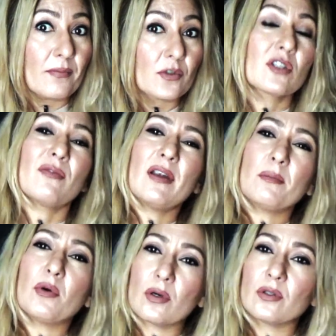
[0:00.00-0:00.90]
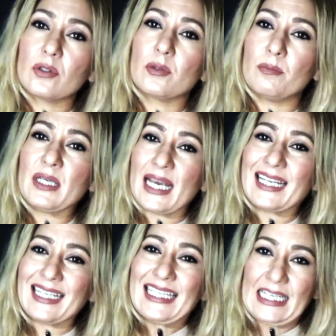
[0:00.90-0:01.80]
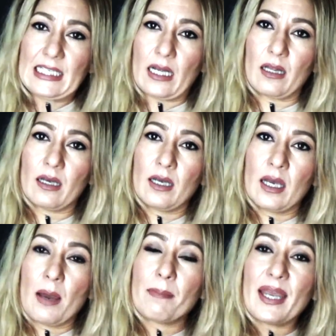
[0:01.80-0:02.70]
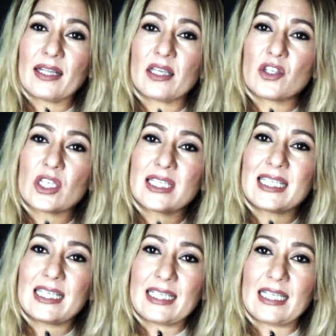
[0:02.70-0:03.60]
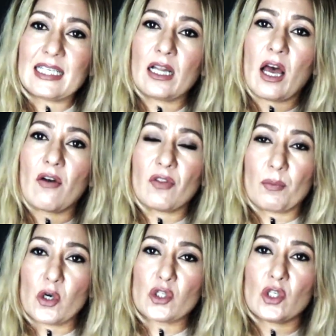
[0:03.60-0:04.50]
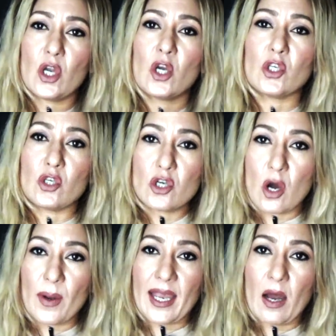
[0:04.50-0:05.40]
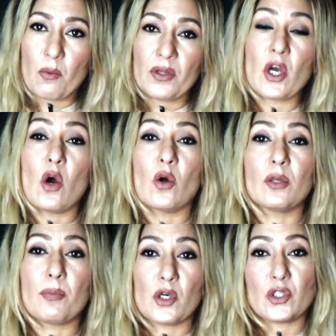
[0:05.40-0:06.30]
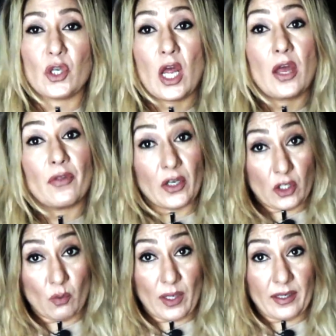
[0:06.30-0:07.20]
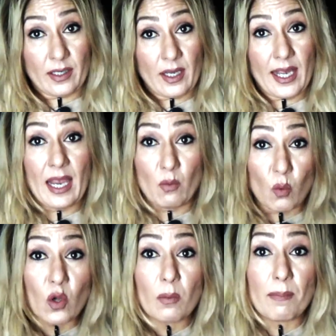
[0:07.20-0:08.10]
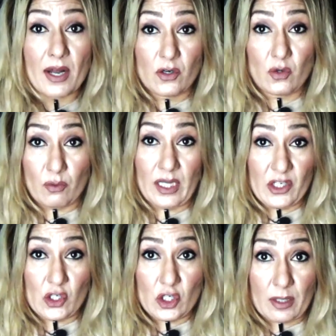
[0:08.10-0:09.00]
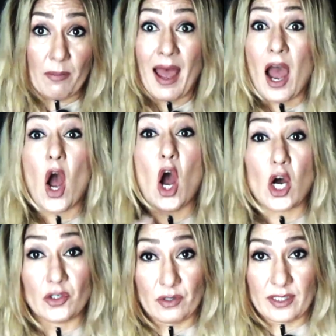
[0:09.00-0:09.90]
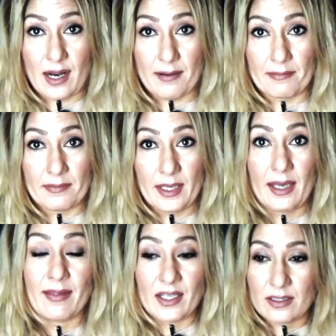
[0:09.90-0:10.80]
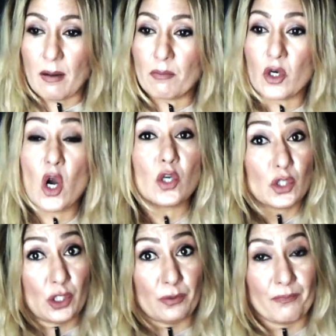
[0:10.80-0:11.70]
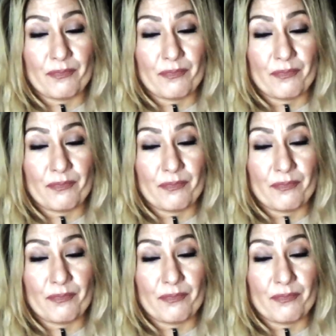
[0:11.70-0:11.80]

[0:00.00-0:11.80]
So it's very important to be in the detail. Pay attention to the detail of the person you're going out with or the person that you're with. It will better your relationship a hundred times. That's number two.